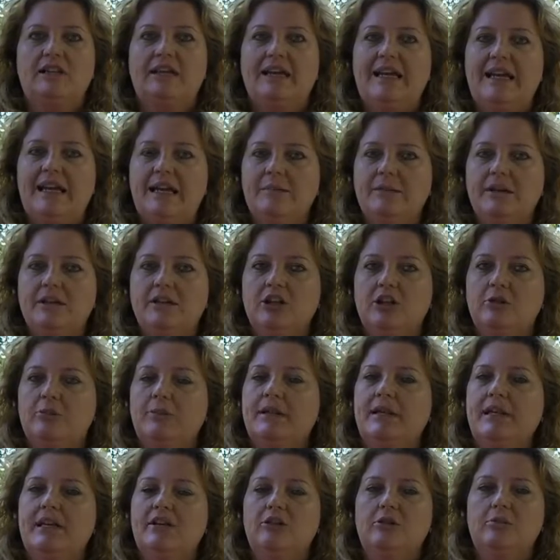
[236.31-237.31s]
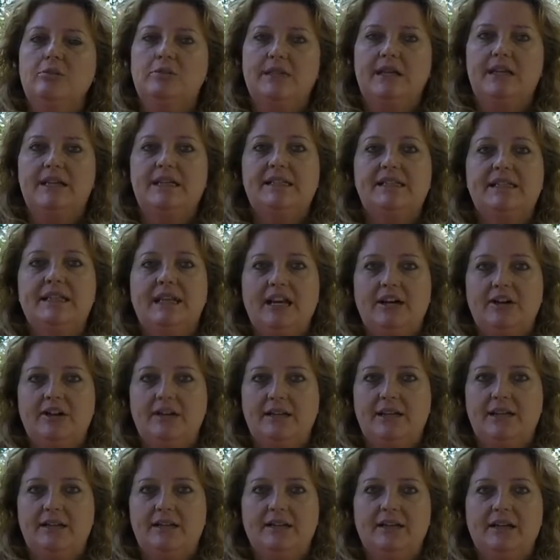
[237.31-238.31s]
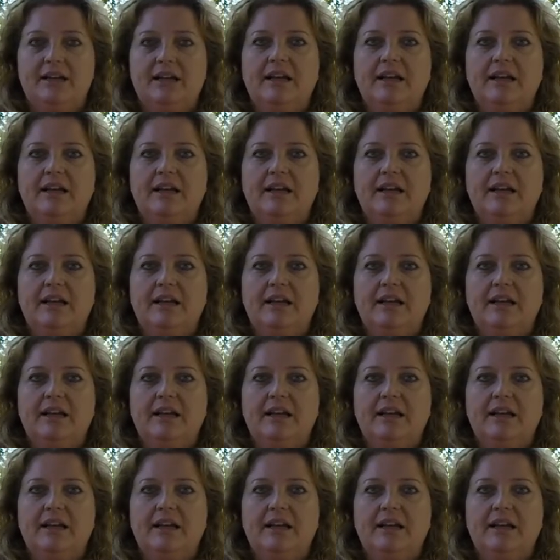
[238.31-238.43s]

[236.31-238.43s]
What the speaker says: the hemoglobin in your blood is carrying.